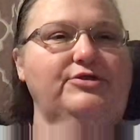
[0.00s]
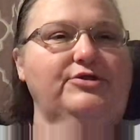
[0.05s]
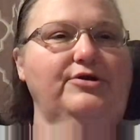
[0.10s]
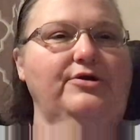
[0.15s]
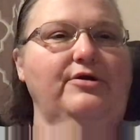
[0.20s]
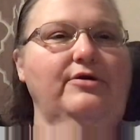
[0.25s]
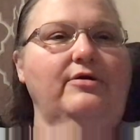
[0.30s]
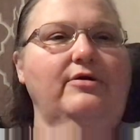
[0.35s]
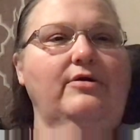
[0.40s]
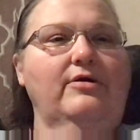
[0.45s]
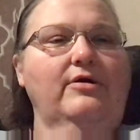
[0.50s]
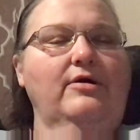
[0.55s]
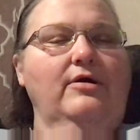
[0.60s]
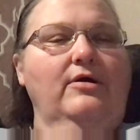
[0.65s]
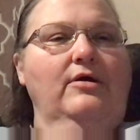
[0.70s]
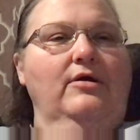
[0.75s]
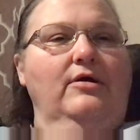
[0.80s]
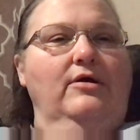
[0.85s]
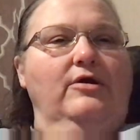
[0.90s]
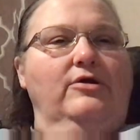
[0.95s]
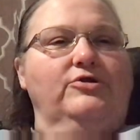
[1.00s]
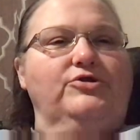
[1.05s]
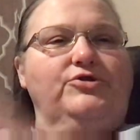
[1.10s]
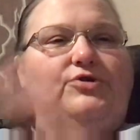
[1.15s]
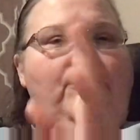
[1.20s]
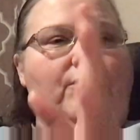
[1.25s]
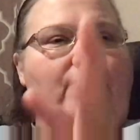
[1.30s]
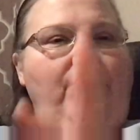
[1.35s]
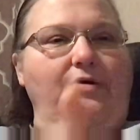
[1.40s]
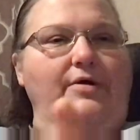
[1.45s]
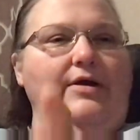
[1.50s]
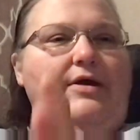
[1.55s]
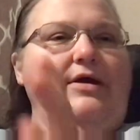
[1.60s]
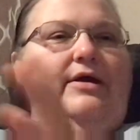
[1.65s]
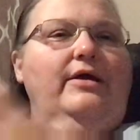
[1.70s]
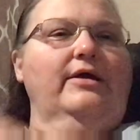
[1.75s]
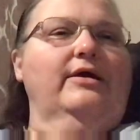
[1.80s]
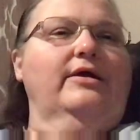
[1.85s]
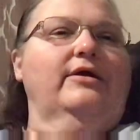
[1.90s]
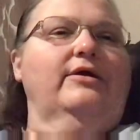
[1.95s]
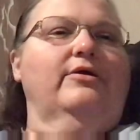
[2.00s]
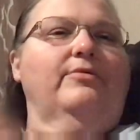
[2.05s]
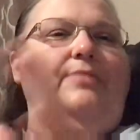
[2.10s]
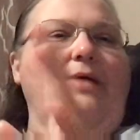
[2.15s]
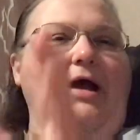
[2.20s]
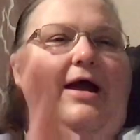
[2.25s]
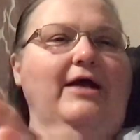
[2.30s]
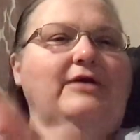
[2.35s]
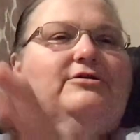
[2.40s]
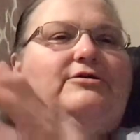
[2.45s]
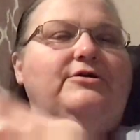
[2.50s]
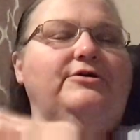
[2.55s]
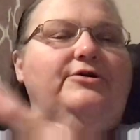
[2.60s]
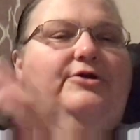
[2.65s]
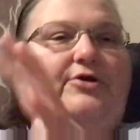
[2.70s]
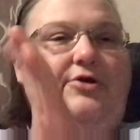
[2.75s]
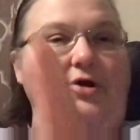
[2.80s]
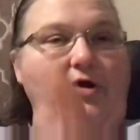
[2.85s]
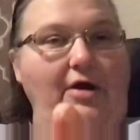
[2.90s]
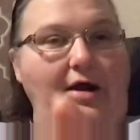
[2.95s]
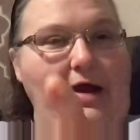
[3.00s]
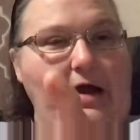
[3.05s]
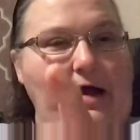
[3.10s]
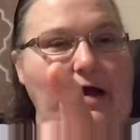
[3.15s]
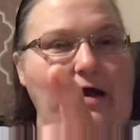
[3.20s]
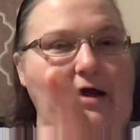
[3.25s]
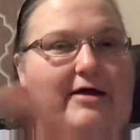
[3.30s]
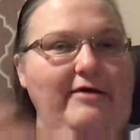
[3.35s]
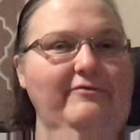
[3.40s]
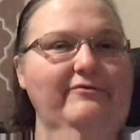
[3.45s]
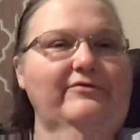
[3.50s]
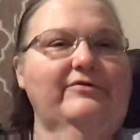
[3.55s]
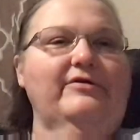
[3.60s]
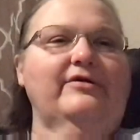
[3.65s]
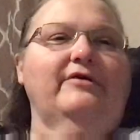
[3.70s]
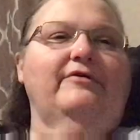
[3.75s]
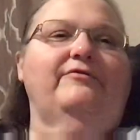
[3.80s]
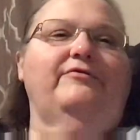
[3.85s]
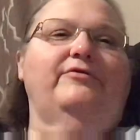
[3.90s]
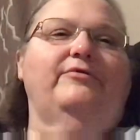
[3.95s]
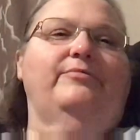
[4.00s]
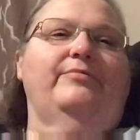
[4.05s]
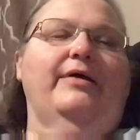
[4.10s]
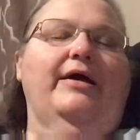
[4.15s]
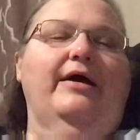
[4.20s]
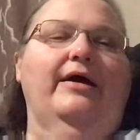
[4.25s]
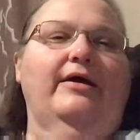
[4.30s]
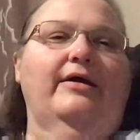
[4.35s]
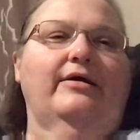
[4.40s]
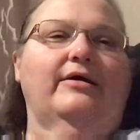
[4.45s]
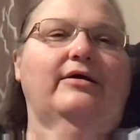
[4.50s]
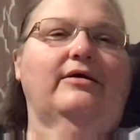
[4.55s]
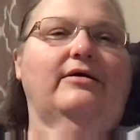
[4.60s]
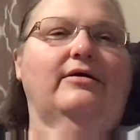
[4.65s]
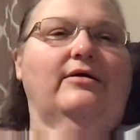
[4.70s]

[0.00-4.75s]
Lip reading: your joy, your passion, your craft. If you bake